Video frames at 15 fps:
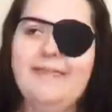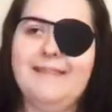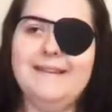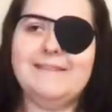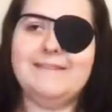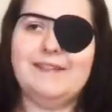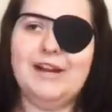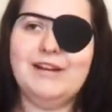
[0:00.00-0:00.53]

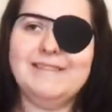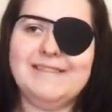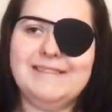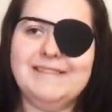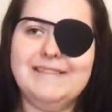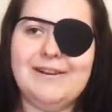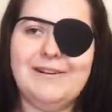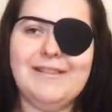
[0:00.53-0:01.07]
these
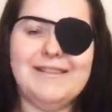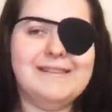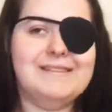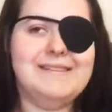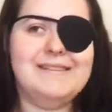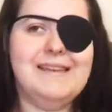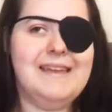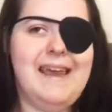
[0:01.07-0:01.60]
nurses, or the
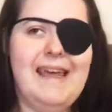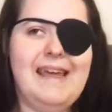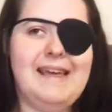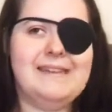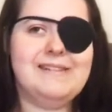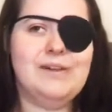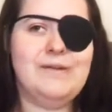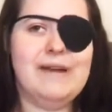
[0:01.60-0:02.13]

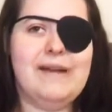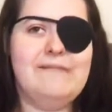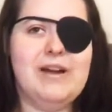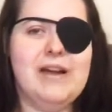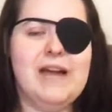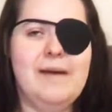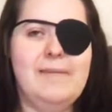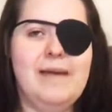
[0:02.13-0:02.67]
CNAs or whatever,
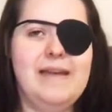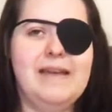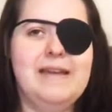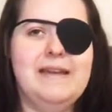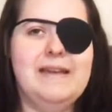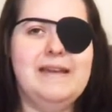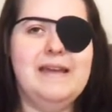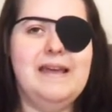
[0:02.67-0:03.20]
come in,
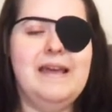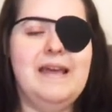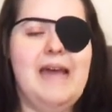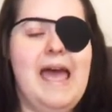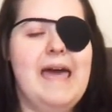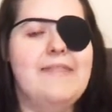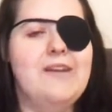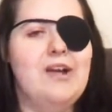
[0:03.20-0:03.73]

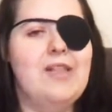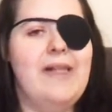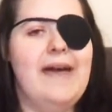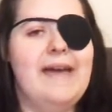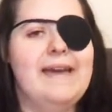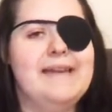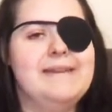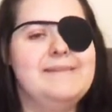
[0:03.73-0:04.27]
and they're
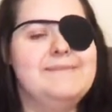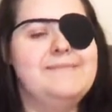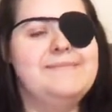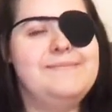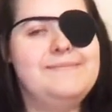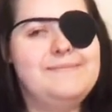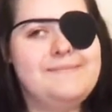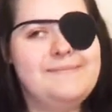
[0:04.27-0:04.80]
like,
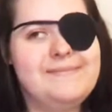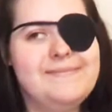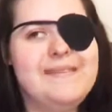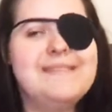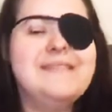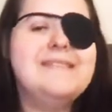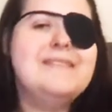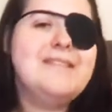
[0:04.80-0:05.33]

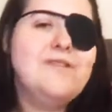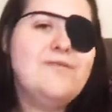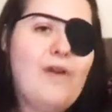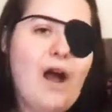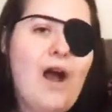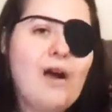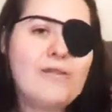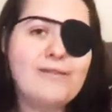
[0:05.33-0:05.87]
this is the
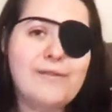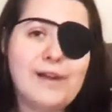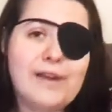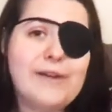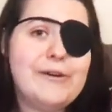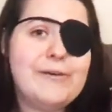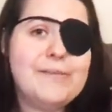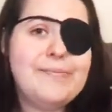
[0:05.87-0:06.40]
wrong
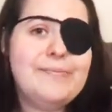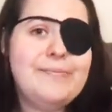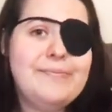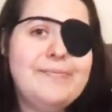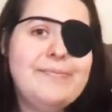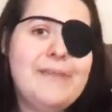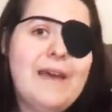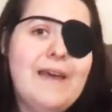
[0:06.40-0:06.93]
room.
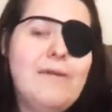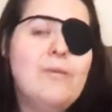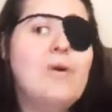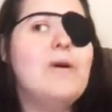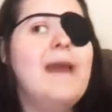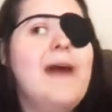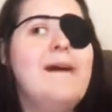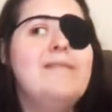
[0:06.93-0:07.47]
We're
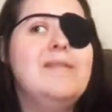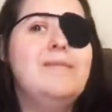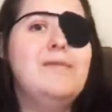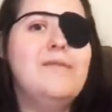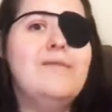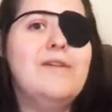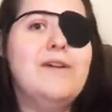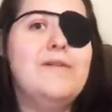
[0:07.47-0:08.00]
going to have to
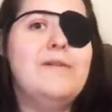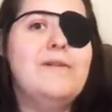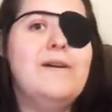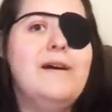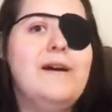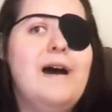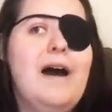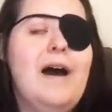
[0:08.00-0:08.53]
move you
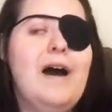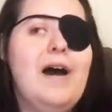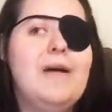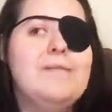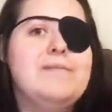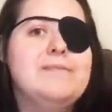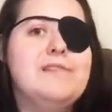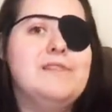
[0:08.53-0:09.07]

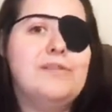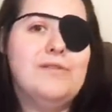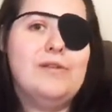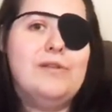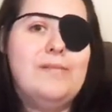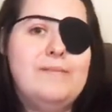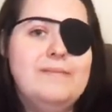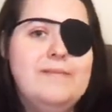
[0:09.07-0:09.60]
to the
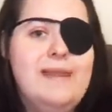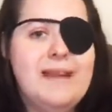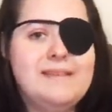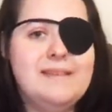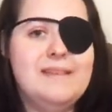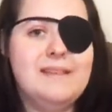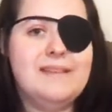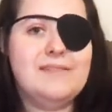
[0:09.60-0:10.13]
room
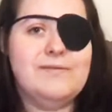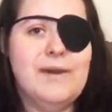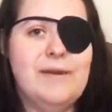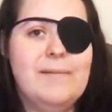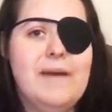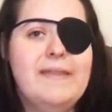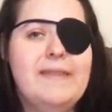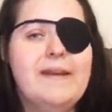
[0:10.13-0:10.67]
next to this
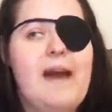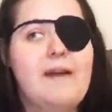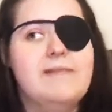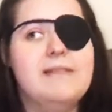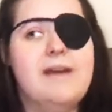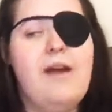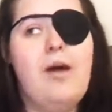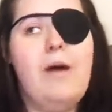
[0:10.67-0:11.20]
room. And the guy was
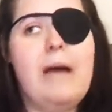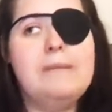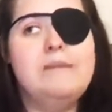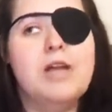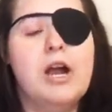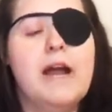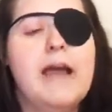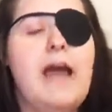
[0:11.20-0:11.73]
like, oh, I'm
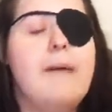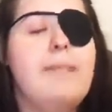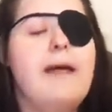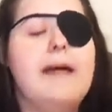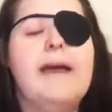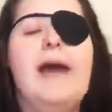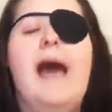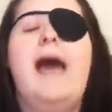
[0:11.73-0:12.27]
sorry. I'm
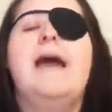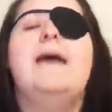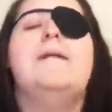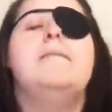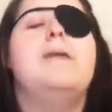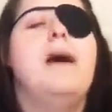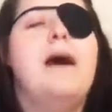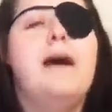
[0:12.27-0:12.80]
like, I
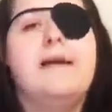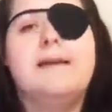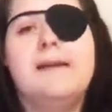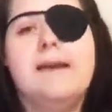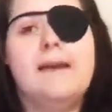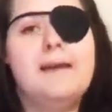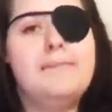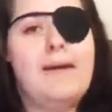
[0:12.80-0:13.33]
am not
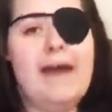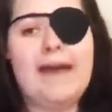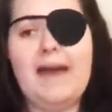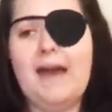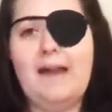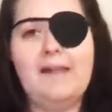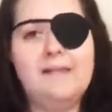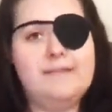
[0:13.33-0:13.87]
getting back
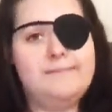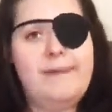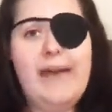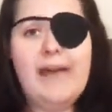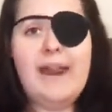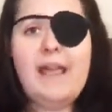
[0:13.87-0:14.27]
out of this bed.